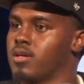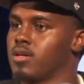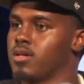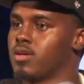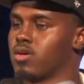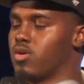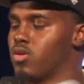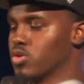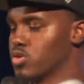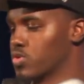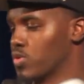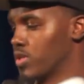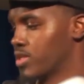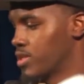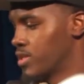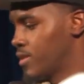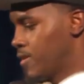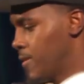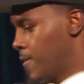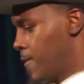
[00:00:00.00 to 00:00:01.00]
Cold
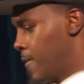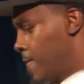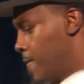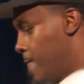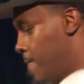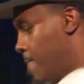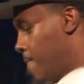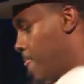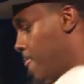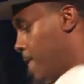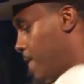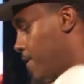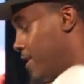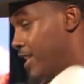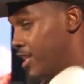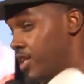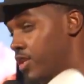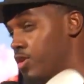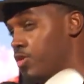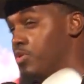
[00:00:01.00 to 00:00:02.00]
sweats,
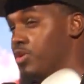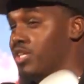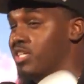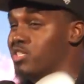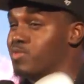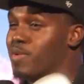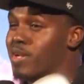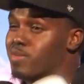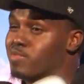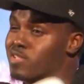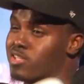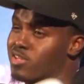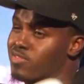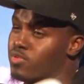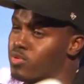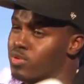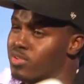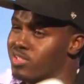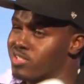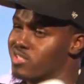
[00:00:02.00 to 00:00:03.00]
90 degrees, but I'm
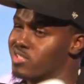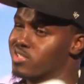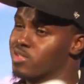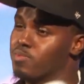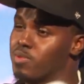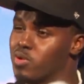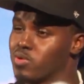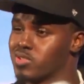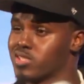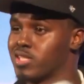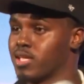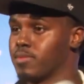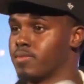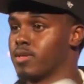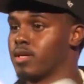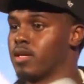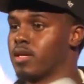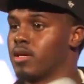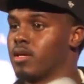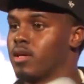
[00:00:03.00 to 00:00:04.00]
shivering, this is a bold step.
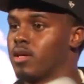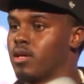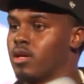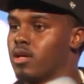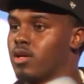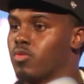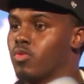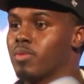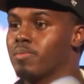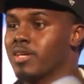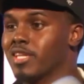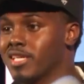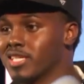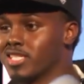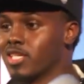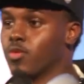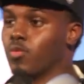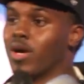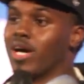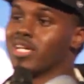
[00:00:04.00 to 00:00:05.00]

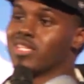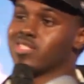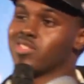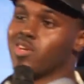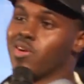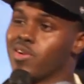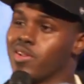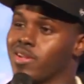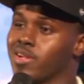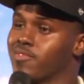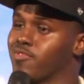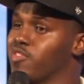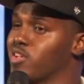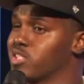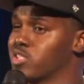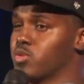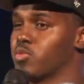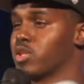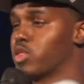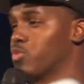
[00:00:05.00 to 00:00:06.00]
Reminiscing why I started, I'm
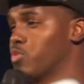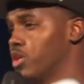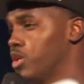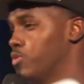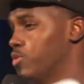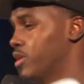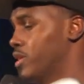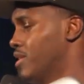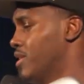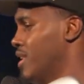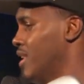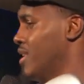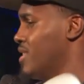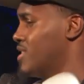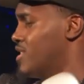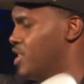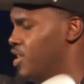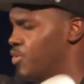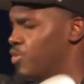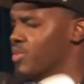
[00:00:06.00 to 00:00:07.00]
flustered with regret.
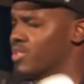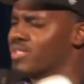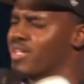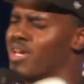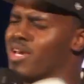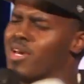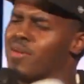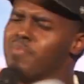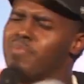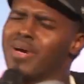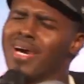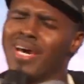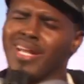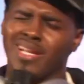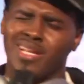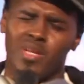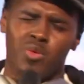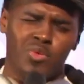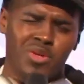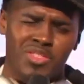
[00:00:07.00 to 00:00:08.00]
Secrets,
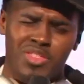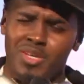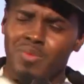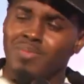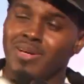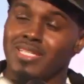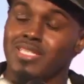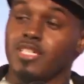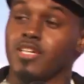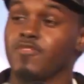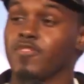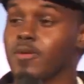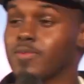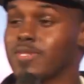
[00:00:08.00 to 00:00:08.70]
battling within myself, I'm